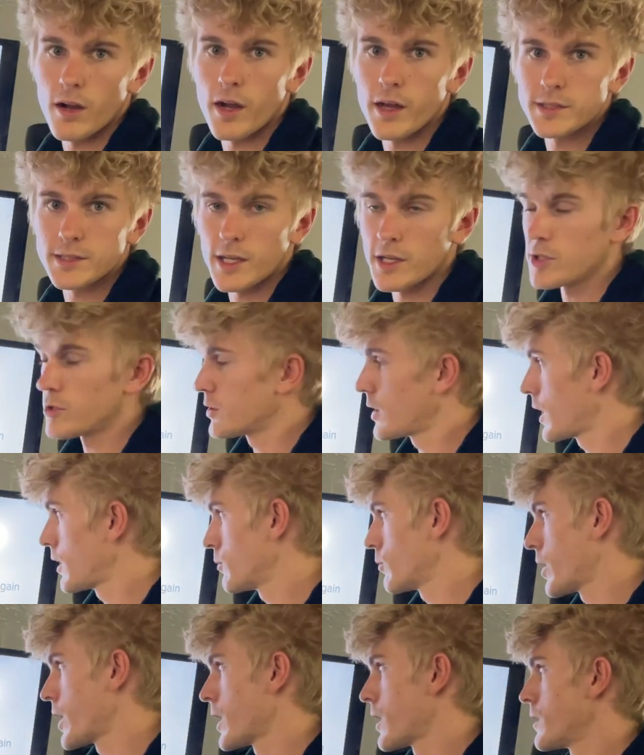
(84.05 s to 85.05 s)
All right, that's how you gain
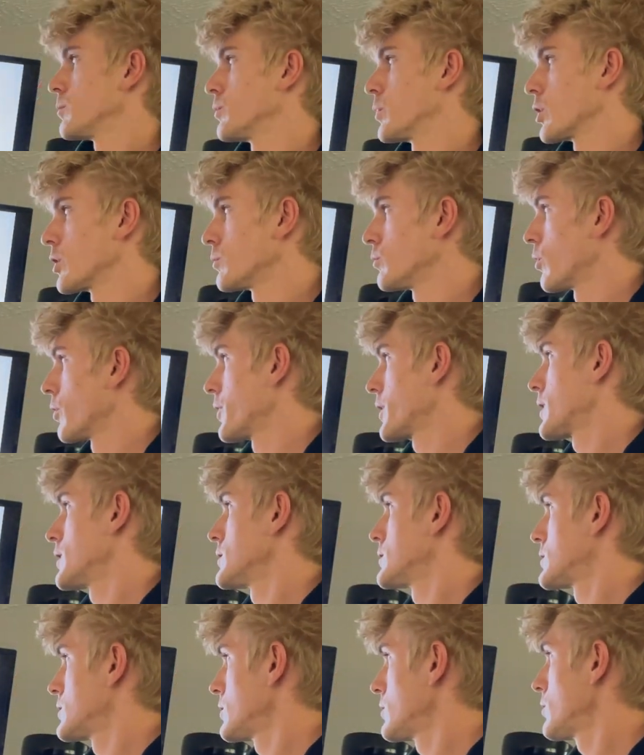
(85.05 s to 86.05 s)
weight. Burn more than
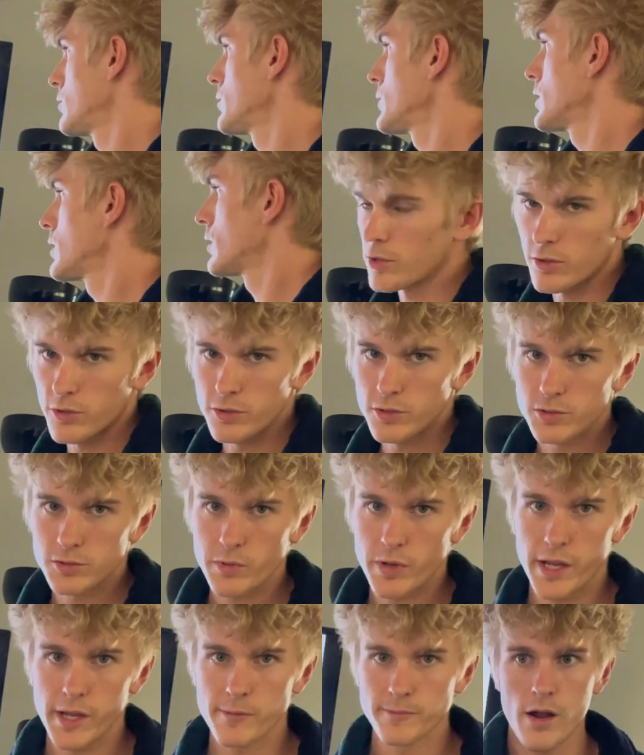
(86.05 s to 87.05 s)
consumed, you lose
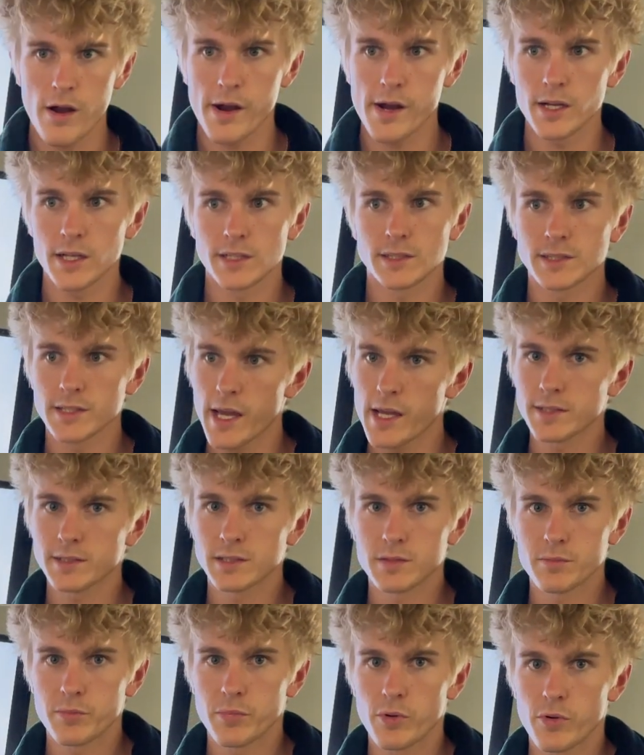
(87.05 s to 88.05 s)
weight. All right, it's that
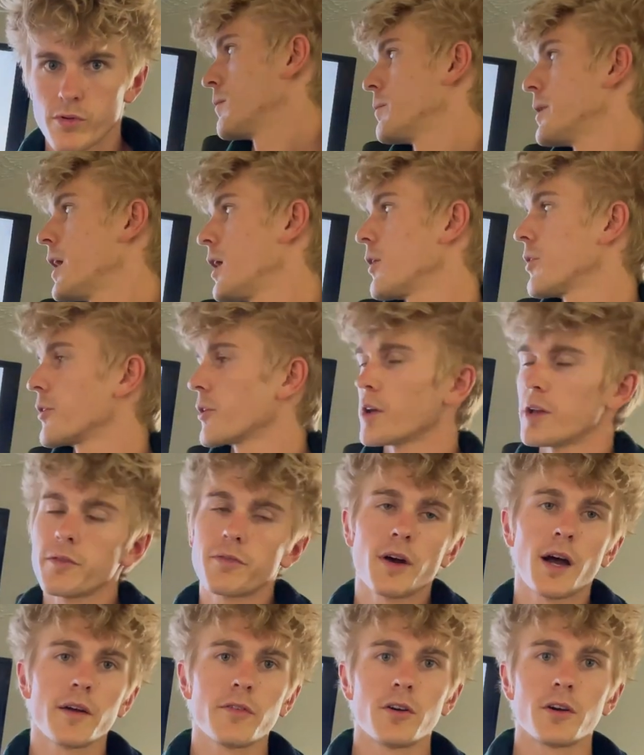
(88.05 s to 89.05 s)
simple. About
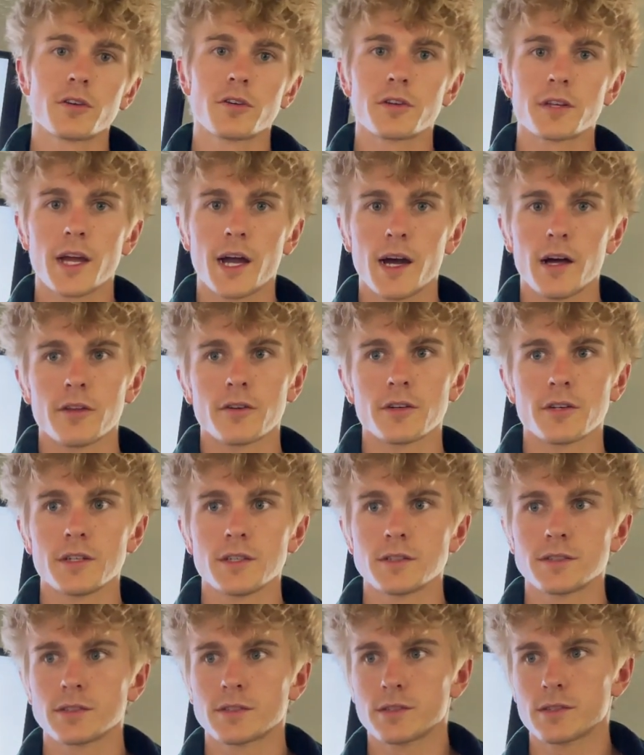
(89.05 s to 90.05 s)
3,500
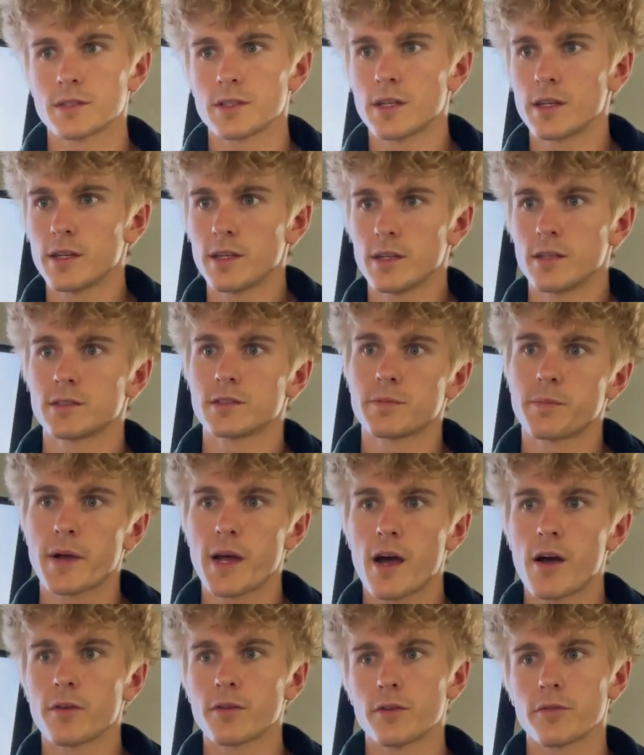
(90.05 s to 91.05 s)
calories is a
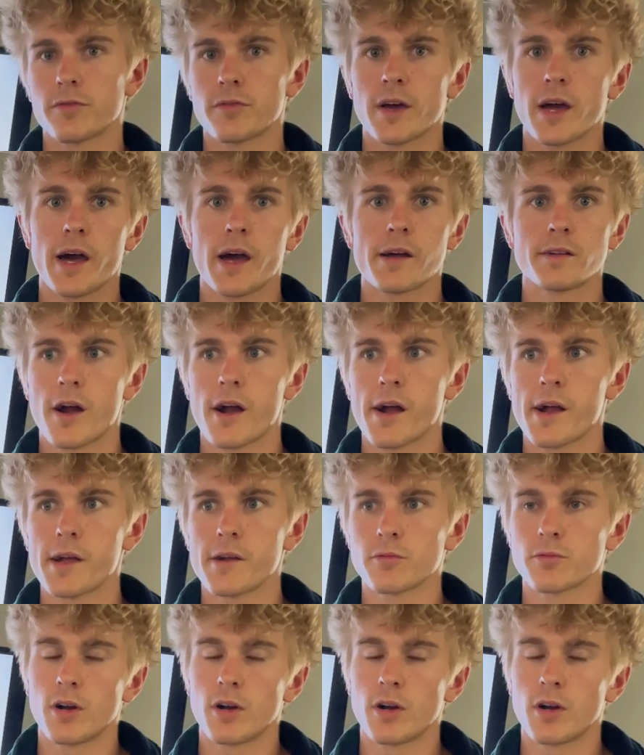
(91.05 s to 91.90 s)
pound of fat, all right,